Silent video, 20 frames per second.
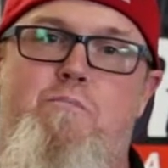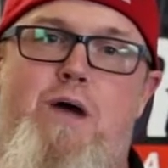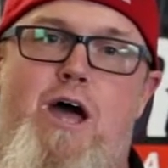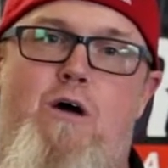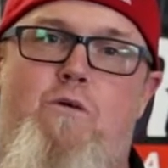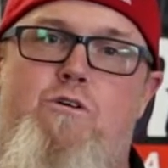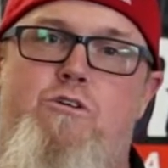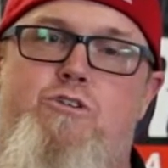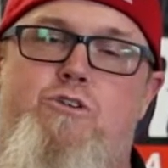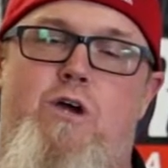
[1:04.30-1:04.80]

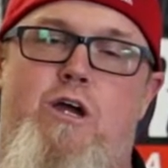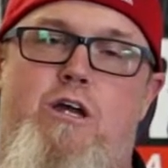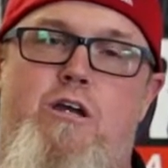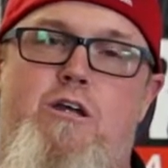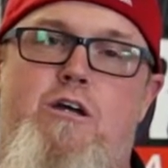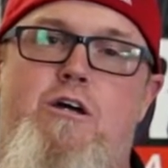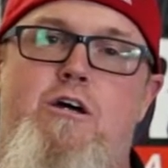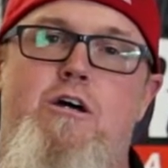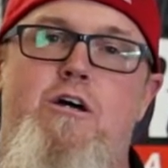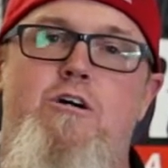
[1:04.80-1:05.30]
Powertrain.
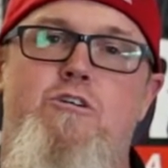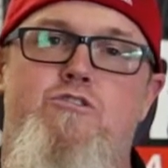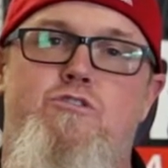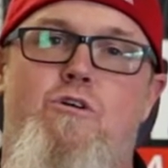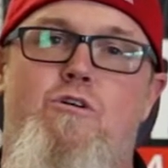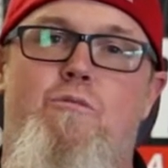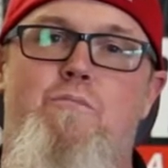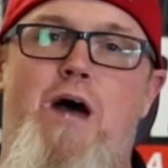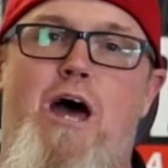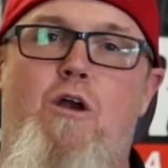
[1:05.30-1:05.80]
So
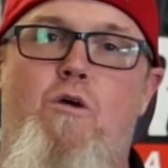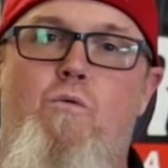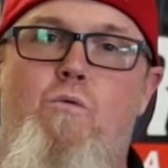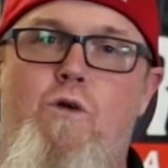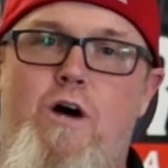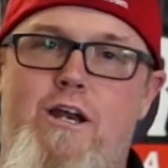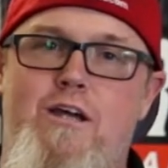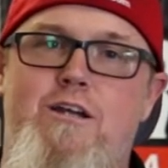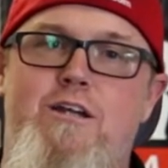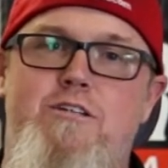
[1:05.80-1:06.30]
no matter
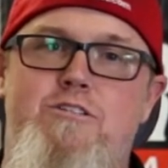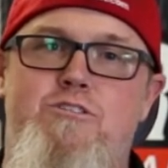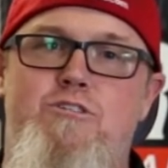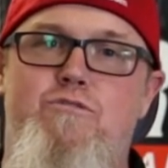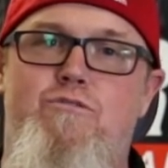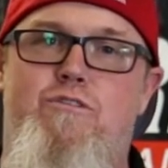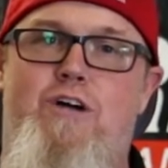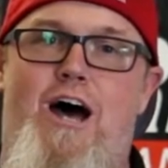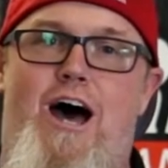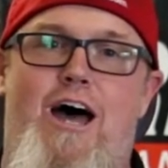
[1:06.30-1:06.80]
what it is
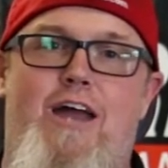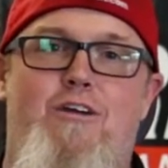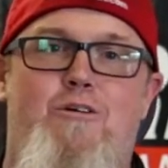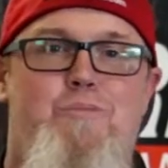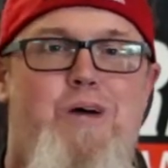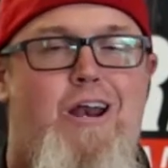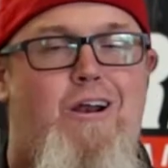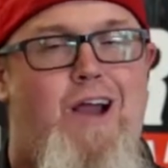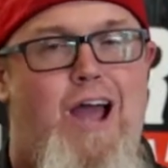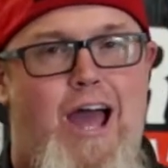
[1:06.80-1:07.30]
you've got, no
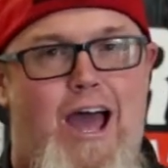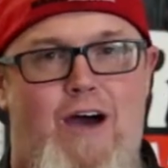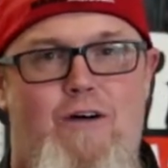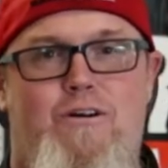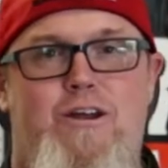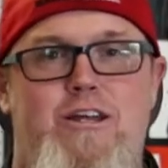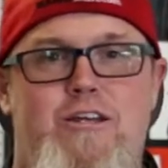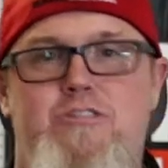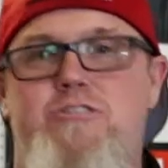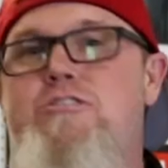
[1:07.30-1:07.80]
matter how
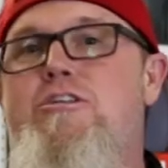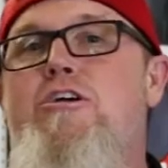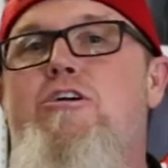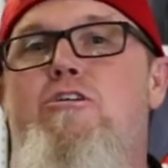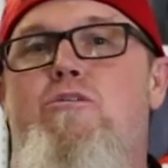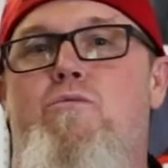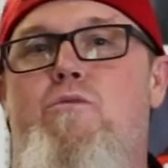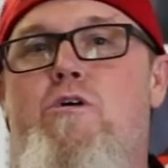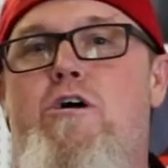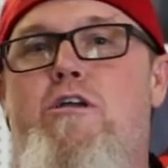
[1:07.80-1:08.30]
it is that
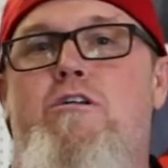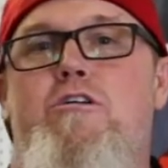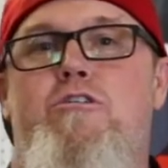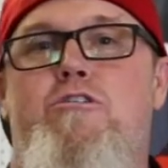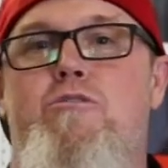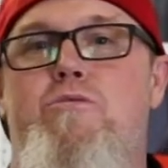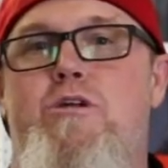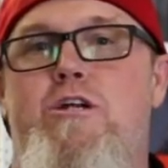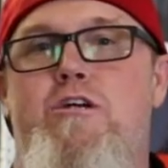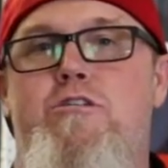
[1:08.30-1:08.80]
you're wanting to
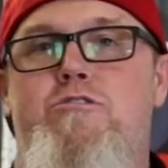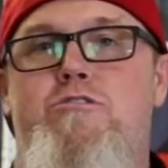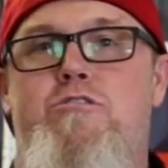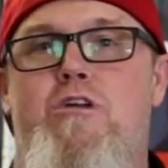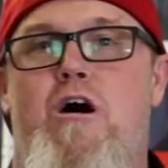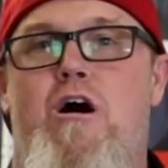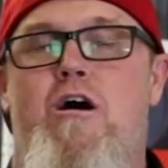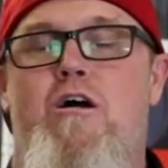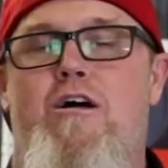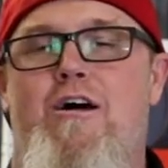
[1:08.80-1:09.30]
do an
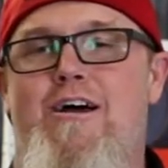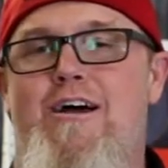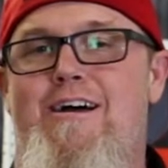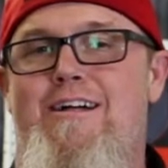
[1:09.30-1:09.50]
install,